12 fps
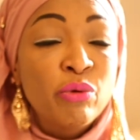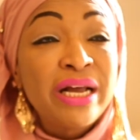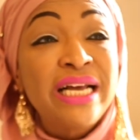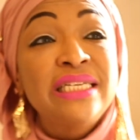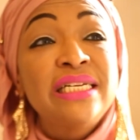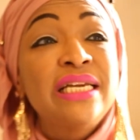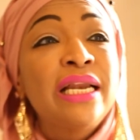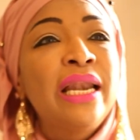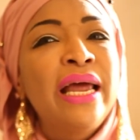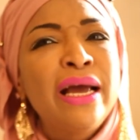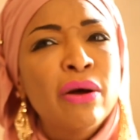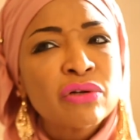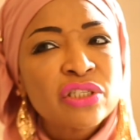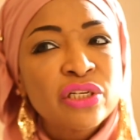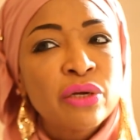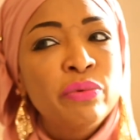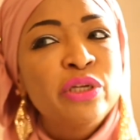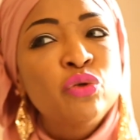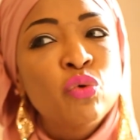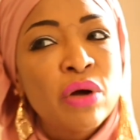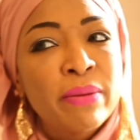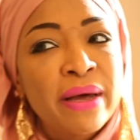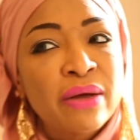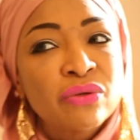What he did in Lagos, you know, we talk
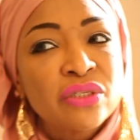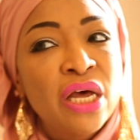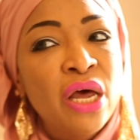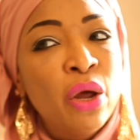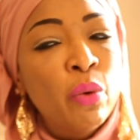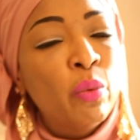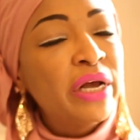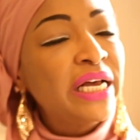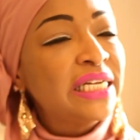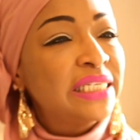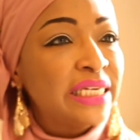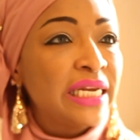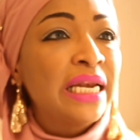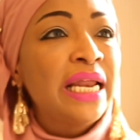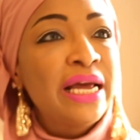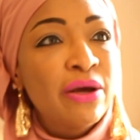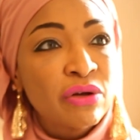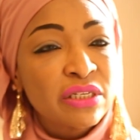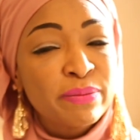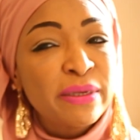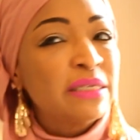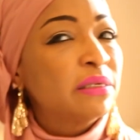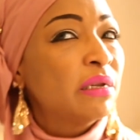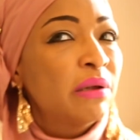about what he did in Lagos,
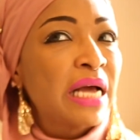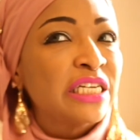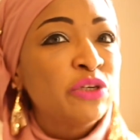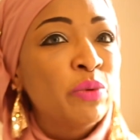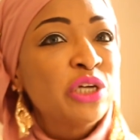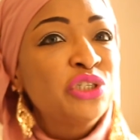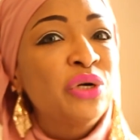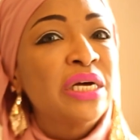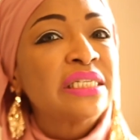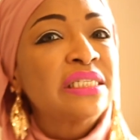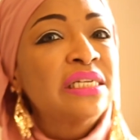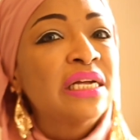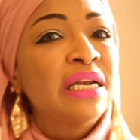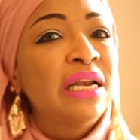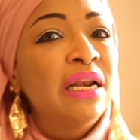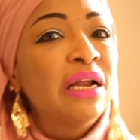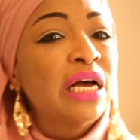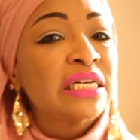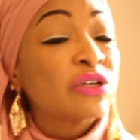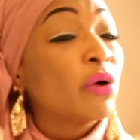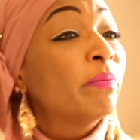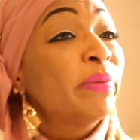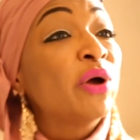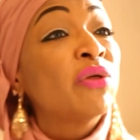but Asiwaju has
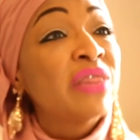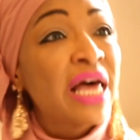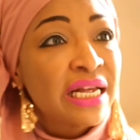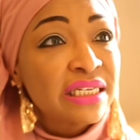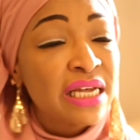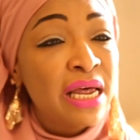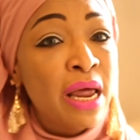gone beyond that.